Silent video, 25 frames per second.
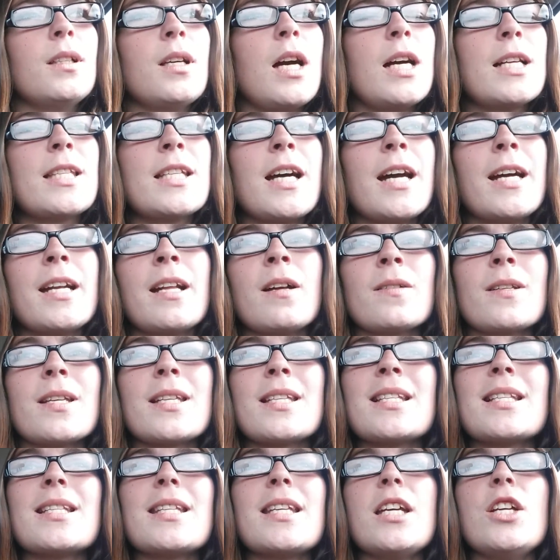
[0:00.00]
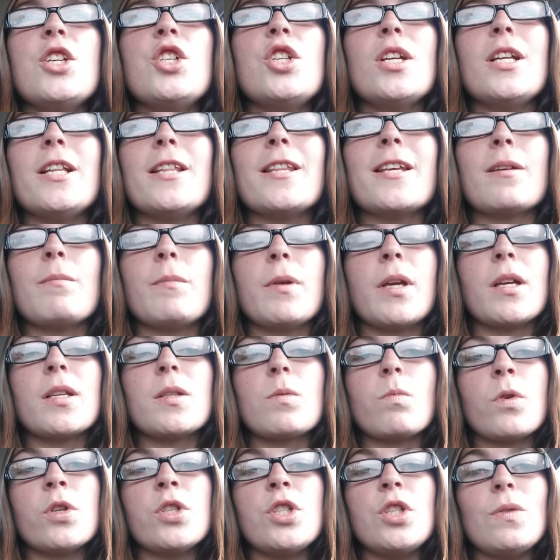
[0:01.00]
A tie down doesn't teach anything,
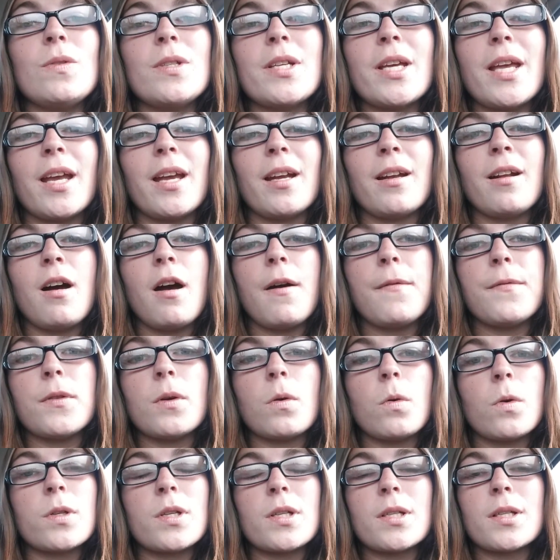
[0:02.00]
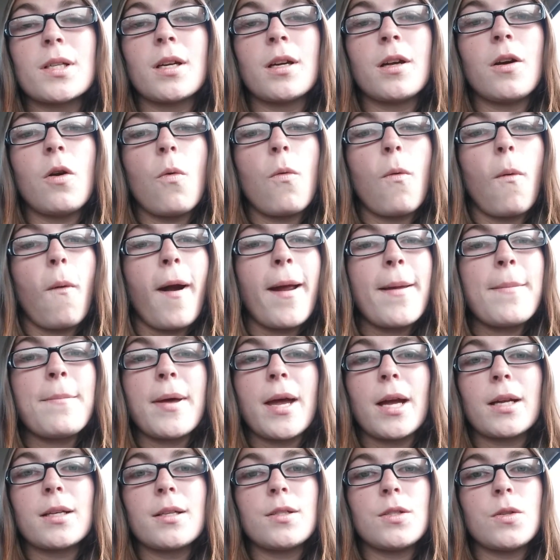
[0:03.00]
because once you take it off, the horse is going to go right
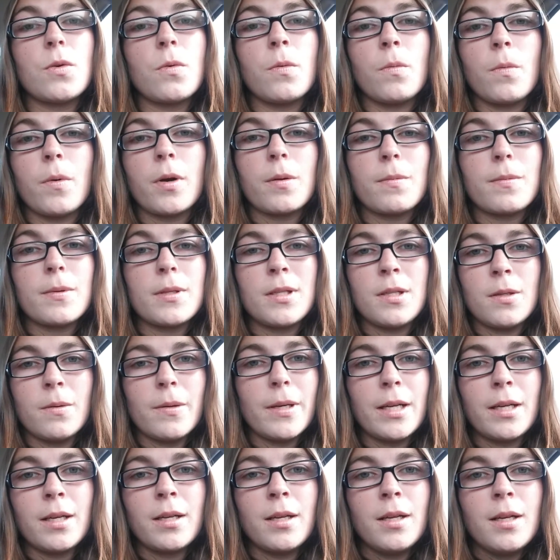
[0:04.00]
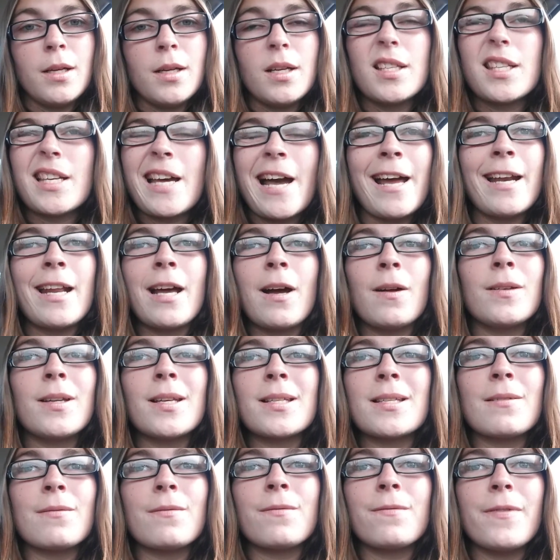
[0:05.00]
back to doing what it was doing. Tie down
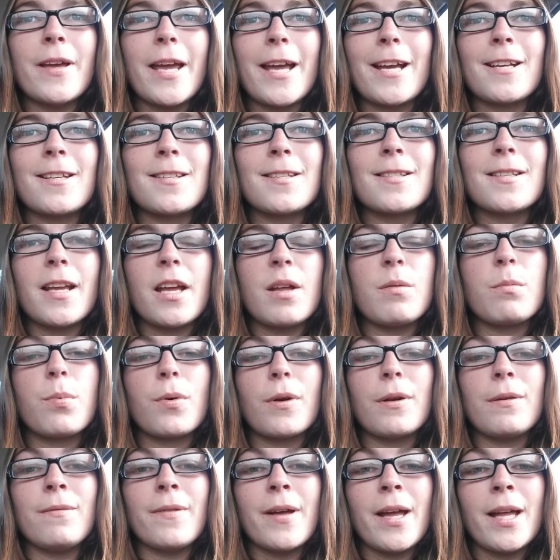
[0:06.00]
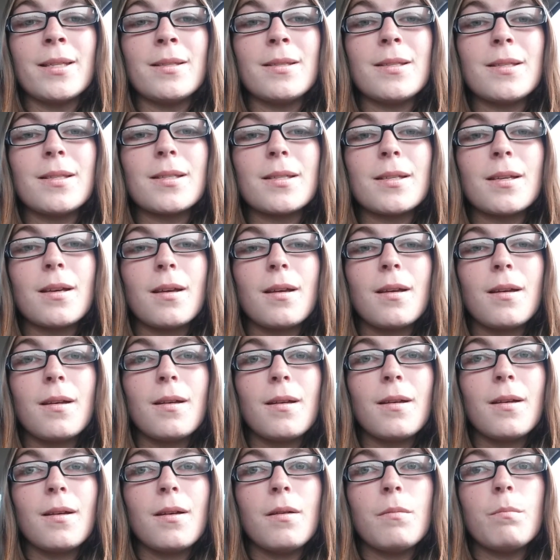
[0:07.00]
doesn't fix. It prevents,
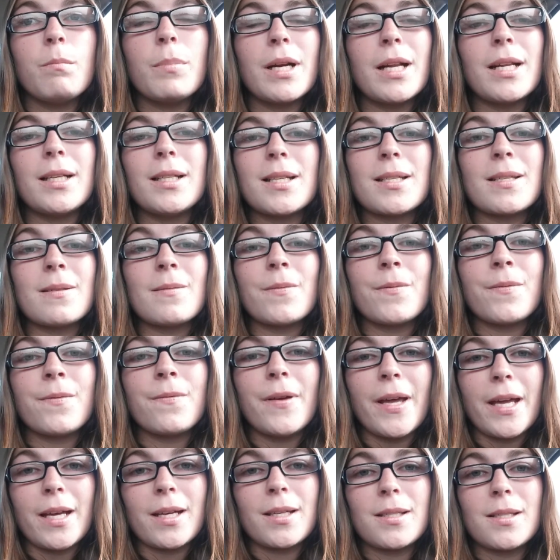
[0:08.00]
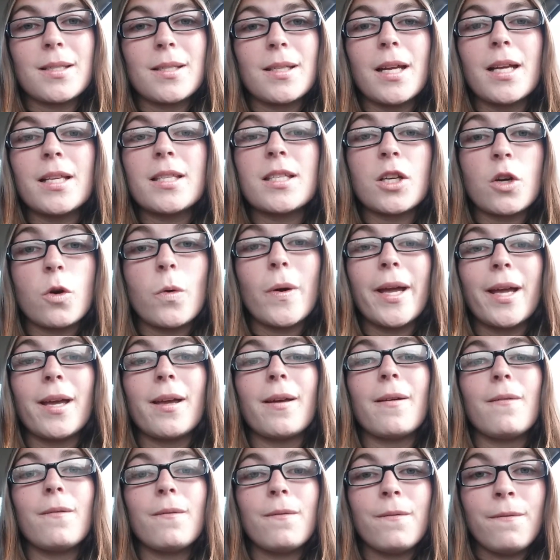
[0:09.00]
but it doesn't fix. It's a quick
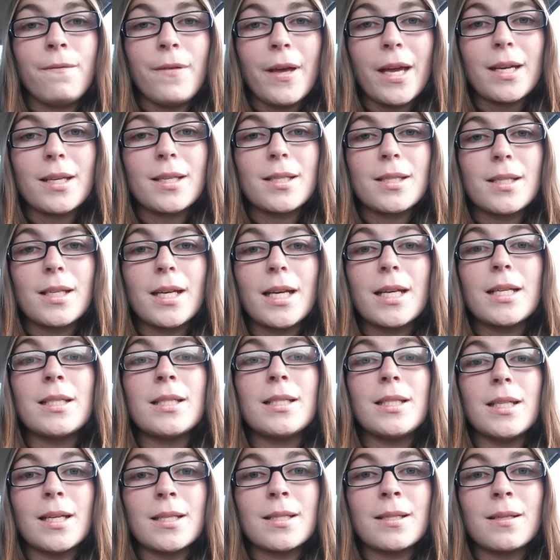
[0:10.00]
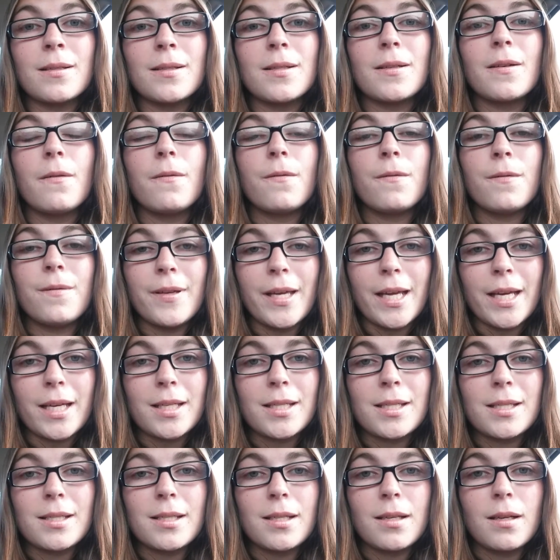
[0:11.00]
fix. It doesn't
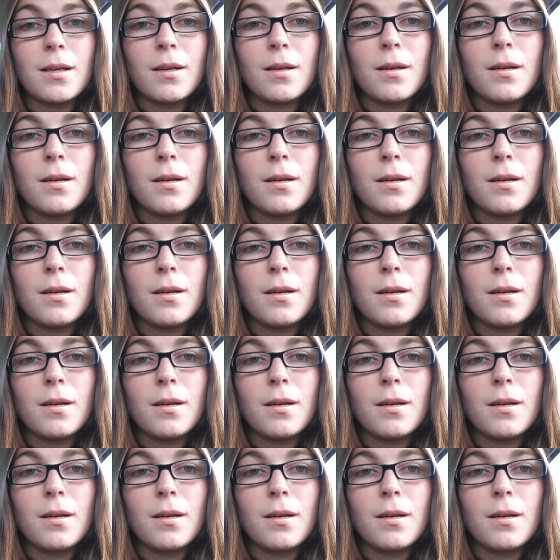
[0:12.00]
fix.